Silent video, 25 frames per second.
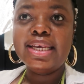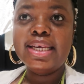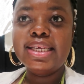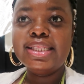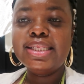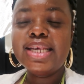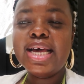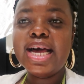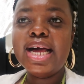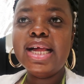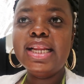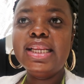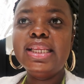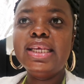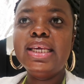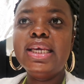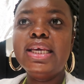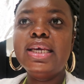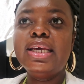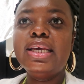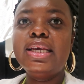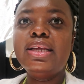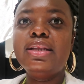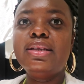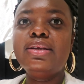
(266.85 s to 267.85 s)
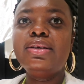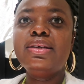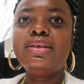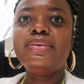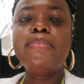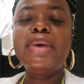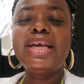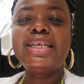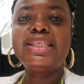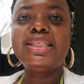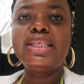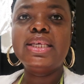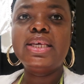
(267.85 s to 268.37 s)
italian
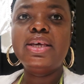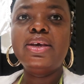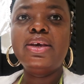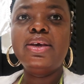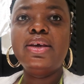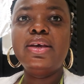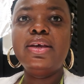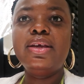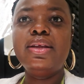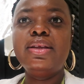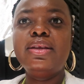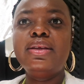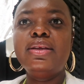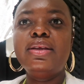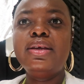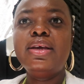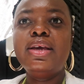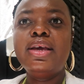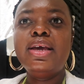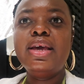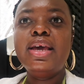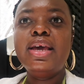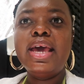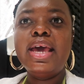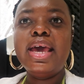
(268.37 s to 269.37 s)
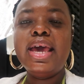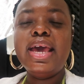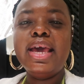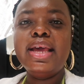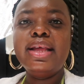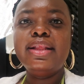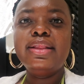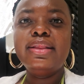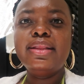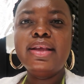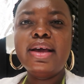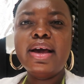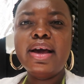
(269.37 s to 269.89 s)
mexican
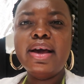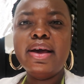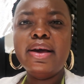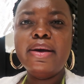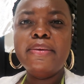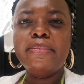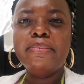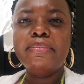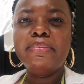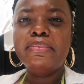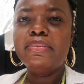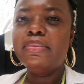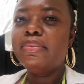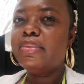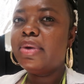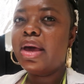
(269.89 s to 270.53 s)
and um,